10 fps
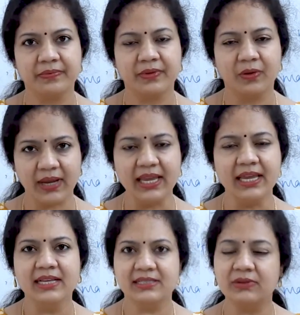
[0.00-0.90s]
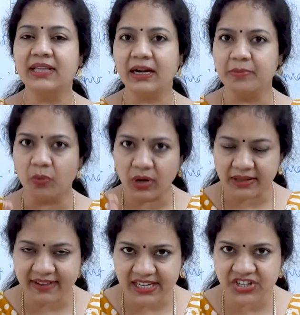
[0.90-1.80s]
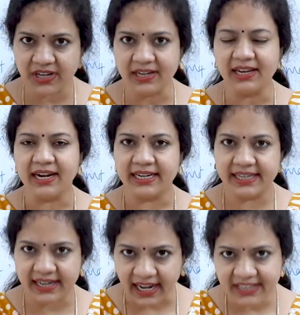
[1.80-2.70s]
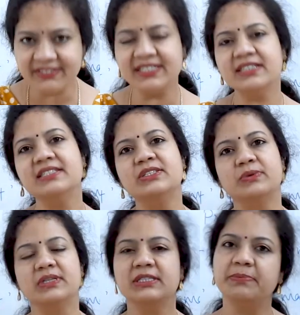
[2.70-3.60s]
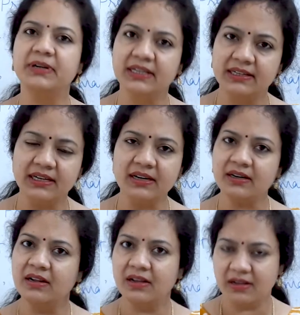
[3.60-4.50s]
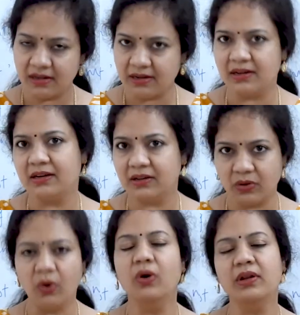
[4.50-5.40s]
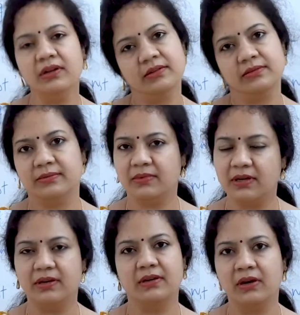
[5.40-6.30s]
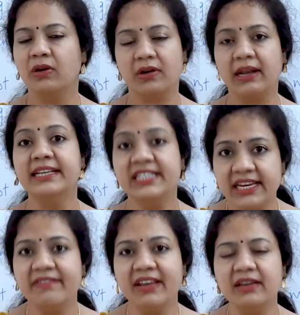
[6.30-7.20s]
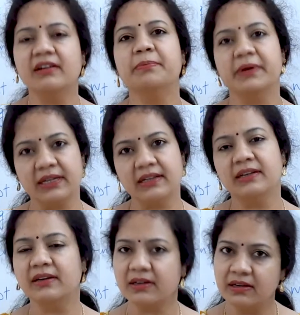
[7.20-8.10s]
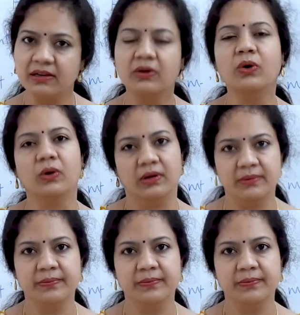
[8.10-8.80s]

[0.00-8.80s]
Okay, so that motivation drives us towards particular goal or achieving a particular goal.